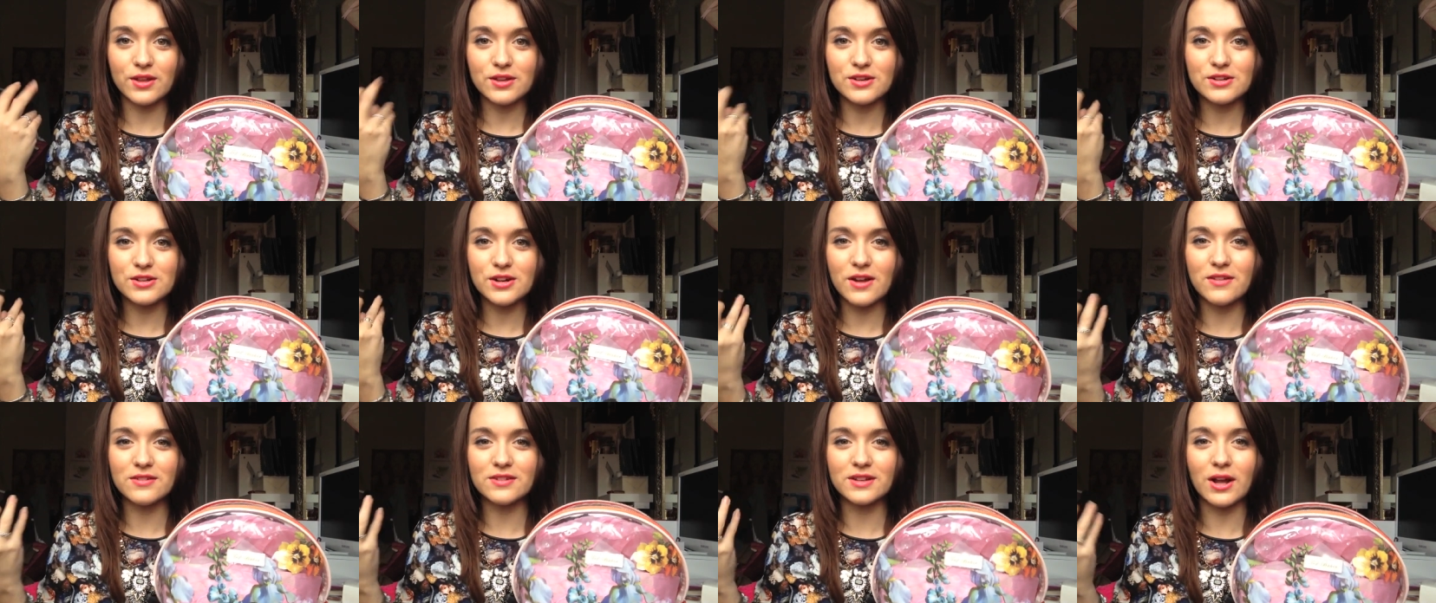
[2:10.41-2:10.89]
You
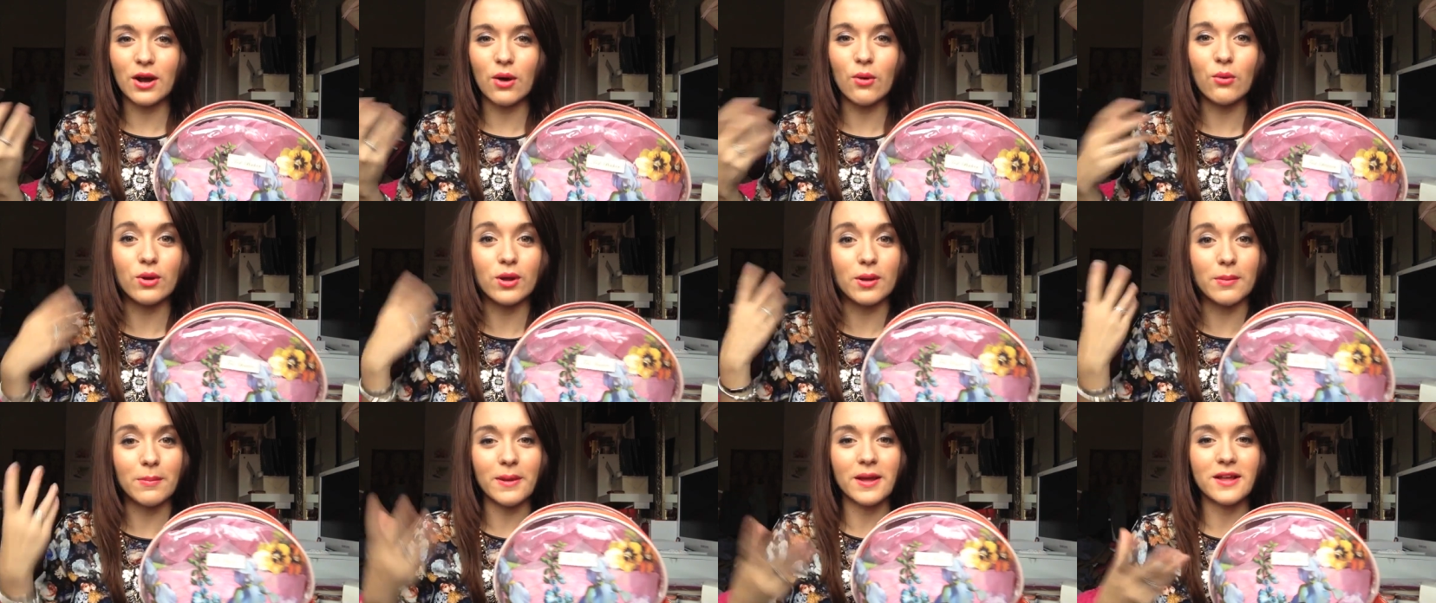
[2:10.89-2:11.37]
don't have to get
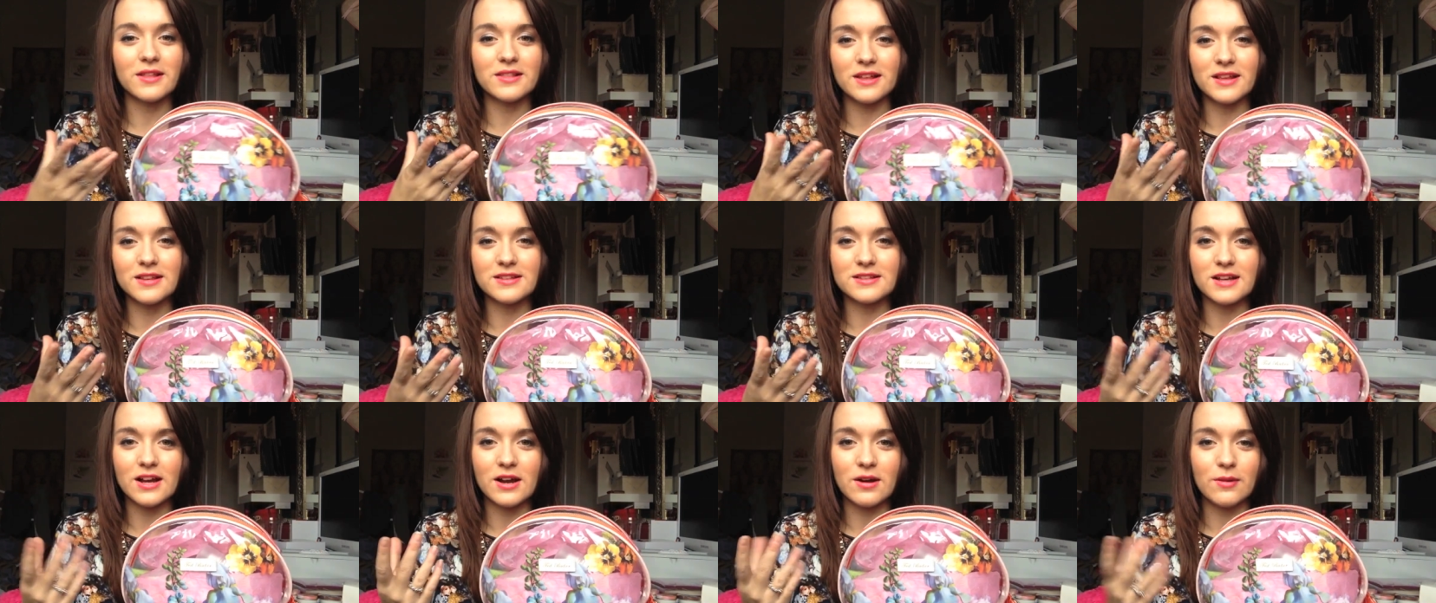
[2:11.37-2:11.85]
all your big
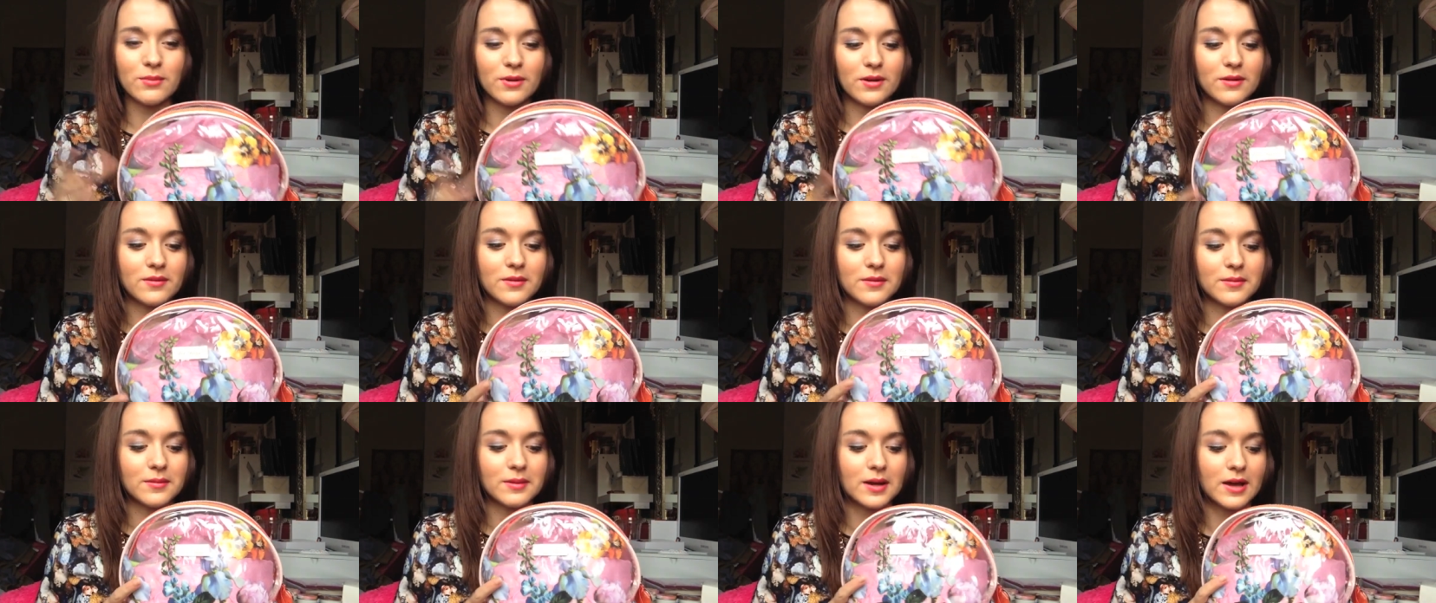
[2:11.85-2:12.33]
things out,
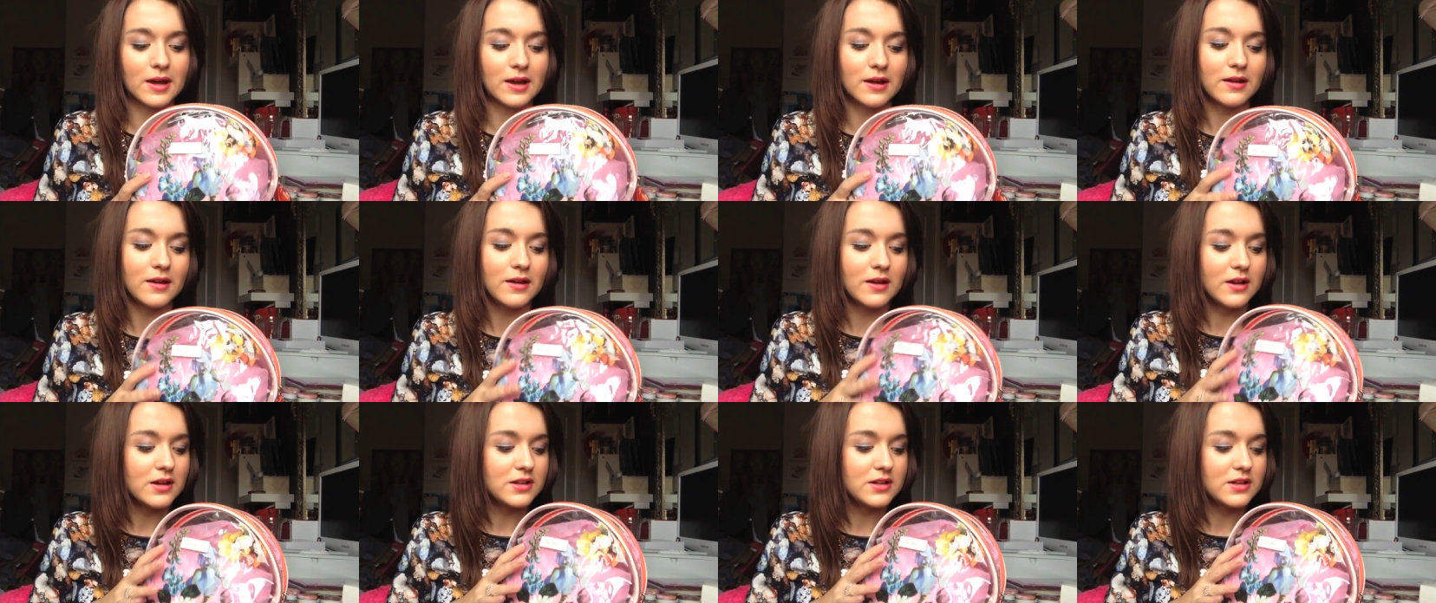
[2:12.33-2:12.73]
blah, blah, blah.